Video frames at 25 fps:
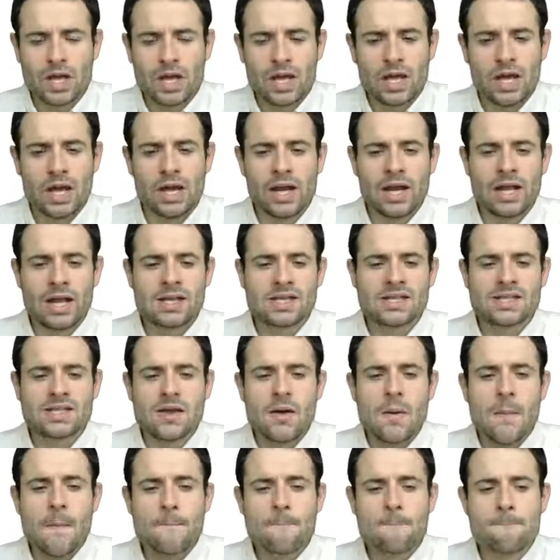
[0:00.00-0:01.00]
It is
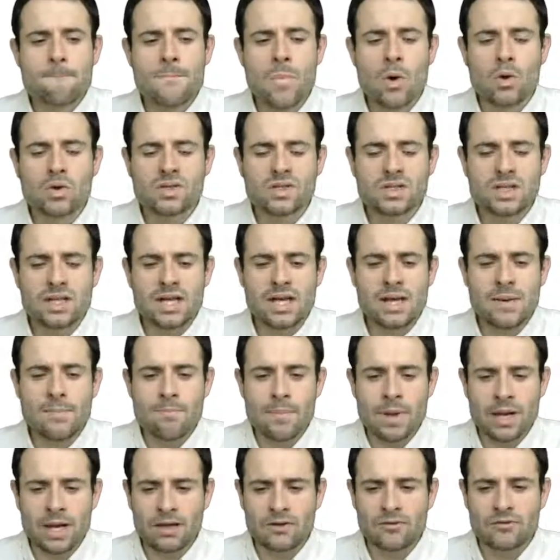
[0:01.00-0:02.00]
mostly
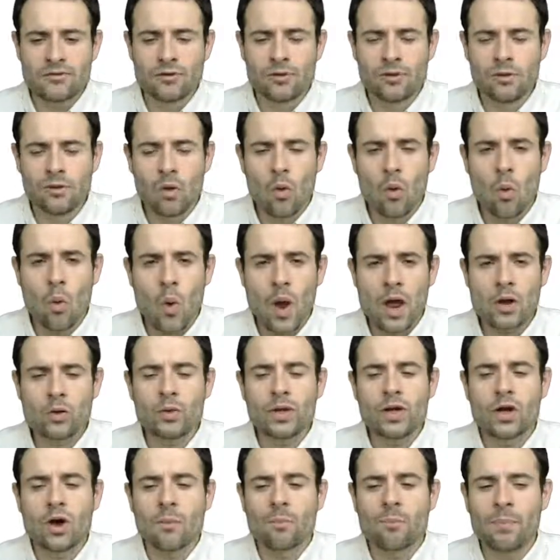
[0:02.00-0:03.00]
meaningful when we
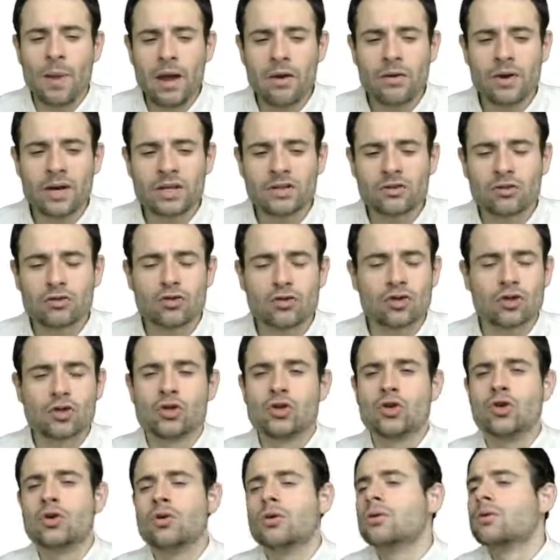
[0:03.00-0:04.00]
compare it
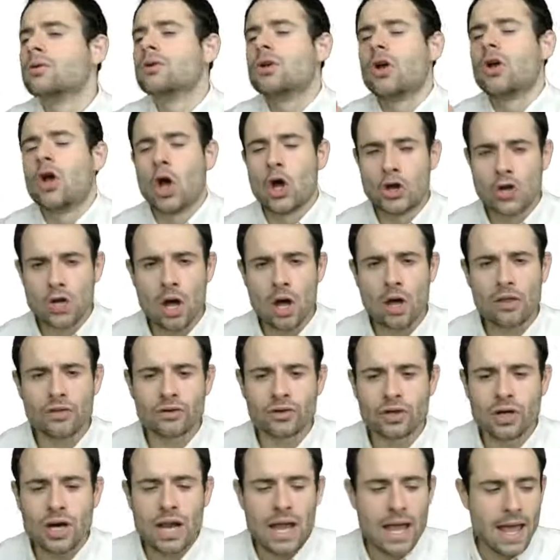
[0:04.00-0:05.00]
to
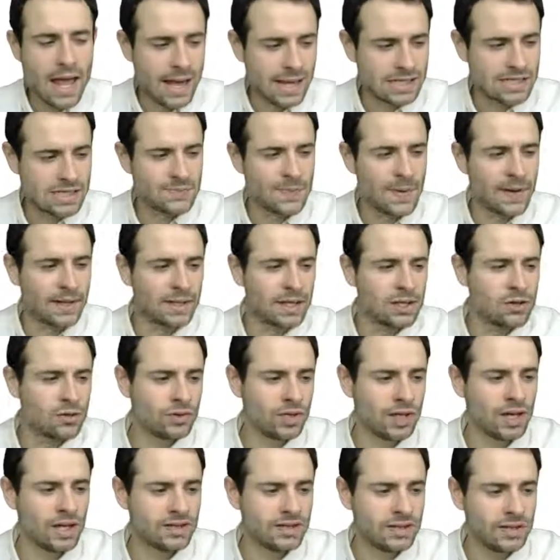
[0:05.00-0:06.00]
another expected
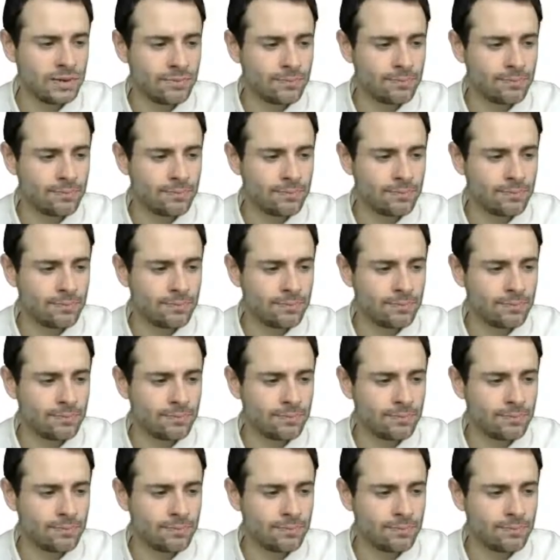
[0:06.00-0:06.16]
utility.